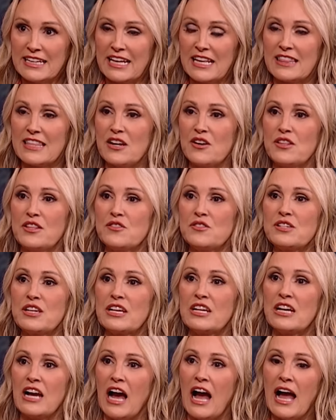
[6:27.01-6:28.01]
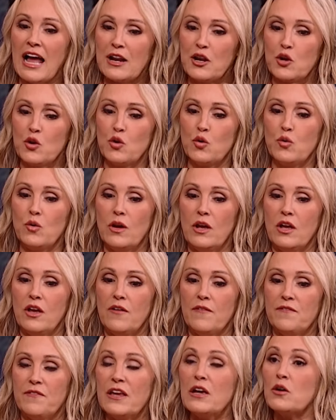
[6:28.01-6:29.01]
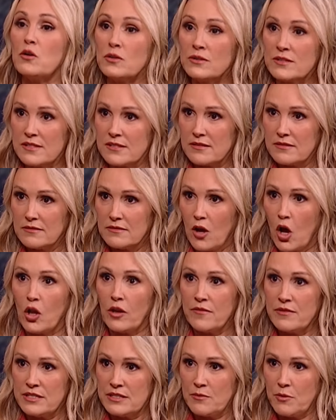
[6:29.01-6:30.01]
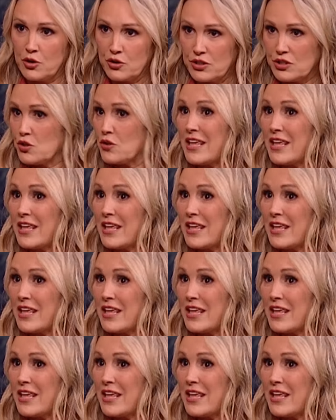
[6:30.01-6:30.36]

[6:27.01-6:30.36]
Like there's a God who feels all of these emotions.